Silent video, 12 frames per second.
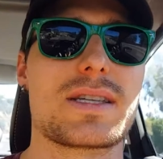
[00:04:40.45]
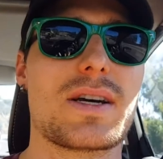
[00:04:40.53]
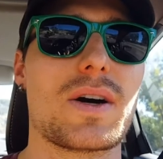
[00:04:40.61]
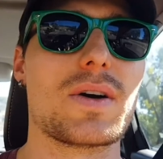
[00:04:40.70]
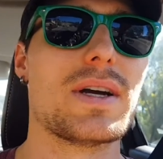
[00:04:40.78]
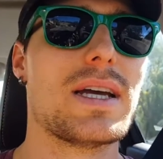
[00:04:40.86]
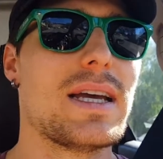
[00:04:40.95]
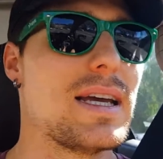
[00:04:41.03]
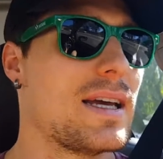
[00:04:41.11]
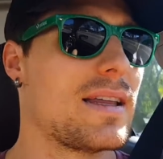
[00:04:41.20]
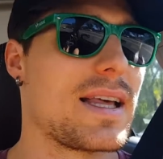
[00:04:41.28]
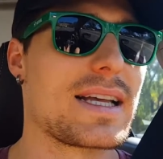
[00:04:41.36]
So
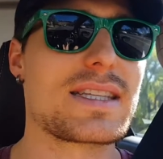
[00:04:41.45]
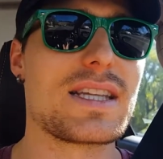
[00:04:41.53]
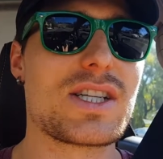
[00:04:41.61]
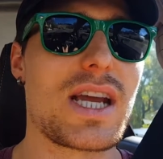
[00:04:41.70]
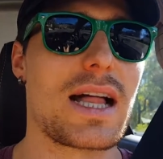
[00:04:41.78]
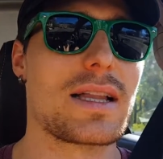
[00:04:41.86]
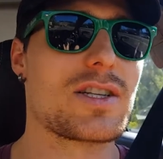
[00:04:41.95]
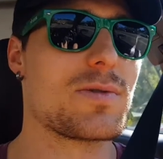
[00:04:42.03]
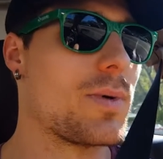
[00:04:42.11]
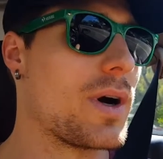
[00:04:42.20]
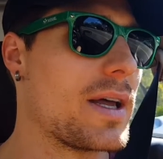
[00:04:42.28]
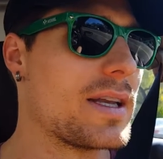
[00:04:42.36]
that's the challenge,
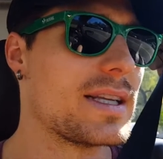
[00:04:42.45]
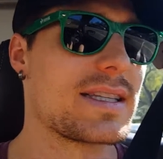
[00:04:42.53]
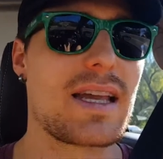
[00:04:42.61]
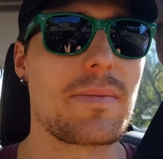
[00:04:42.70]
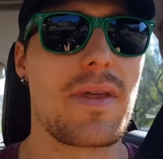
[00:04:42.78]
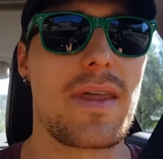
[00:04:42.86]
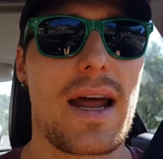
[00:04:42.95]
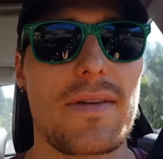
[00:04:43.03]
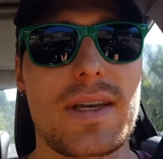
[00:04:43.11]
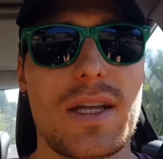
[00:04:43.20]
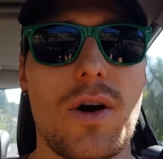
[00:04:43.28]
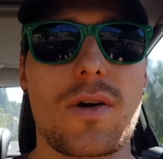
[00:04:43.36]
but it's something that I have
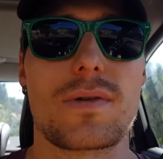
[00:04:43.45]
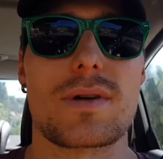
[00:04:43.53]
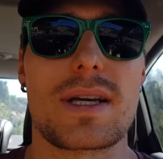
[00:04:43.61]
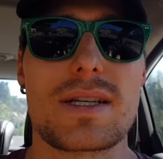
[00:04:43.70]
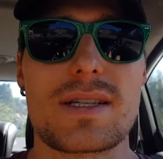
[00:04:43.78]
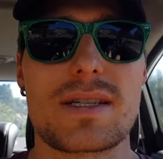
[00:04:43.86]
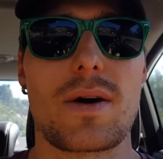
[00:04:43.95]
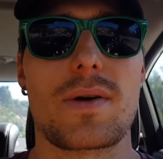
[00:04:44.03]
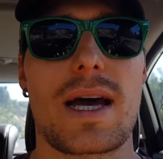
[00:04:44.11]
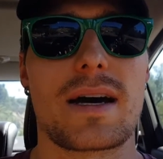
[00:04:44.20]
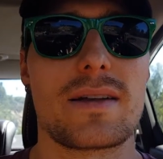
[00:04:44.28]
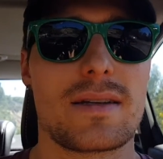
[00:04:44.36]
to get over, like just going
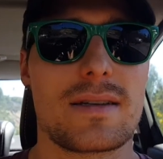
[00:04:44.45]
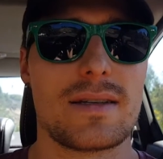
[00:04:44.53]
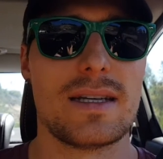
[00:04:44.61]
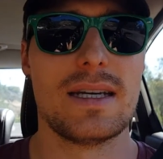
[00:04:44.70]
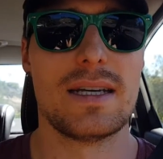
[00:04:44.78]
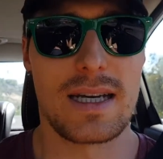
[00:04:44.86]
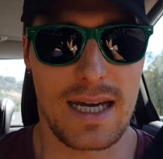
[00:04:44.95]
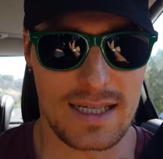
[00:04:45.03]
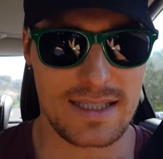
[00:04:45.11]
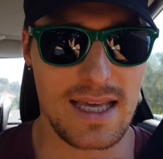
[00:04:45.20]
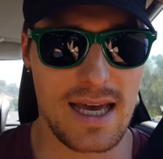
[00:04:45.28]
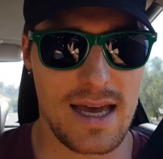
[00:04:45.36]
out and,
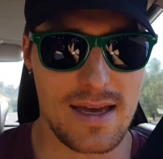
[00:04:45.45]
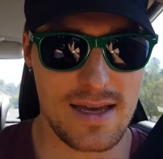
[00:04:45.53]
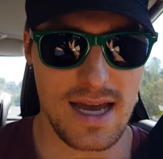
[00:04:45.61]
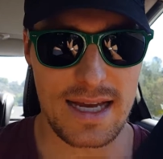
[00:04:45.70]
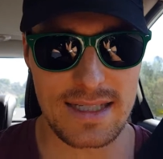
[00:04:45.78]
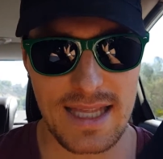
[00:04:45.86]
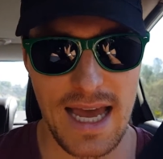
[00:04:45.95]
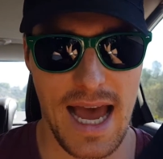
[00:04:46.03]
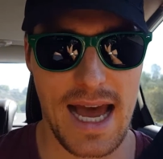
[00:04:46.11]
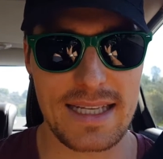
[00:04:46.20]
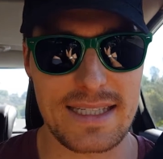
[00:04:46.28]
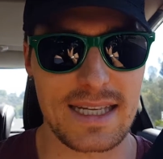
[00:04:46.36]
as the
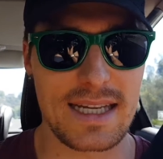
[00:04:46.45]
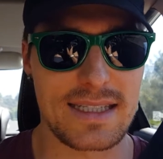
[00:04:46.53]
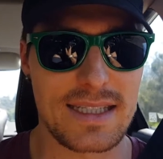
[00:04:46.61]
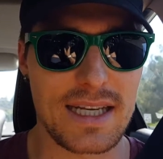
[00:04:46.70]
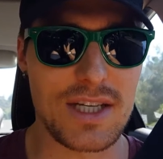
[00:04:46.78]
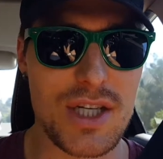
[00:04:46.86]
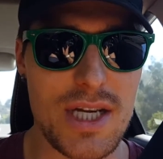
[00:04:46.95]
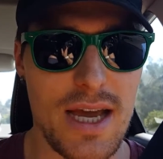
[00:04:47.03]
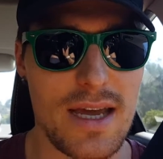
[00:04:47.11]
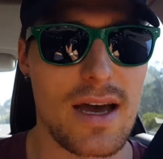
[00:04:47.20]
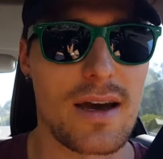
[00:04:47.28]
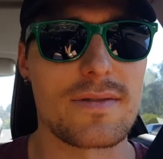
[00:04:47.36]
hat says,
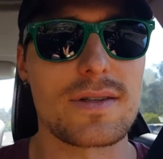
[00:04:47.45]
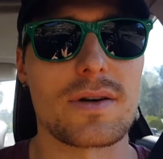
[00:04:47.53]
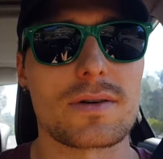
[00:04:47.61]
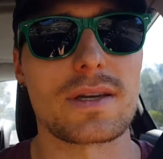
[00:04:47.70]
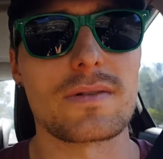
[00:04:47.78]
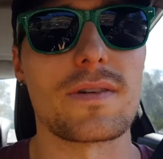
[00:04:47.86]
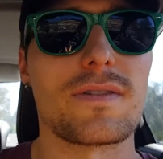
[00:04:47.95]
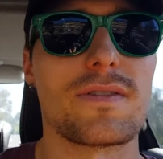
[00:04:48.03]
DGAF, don't give a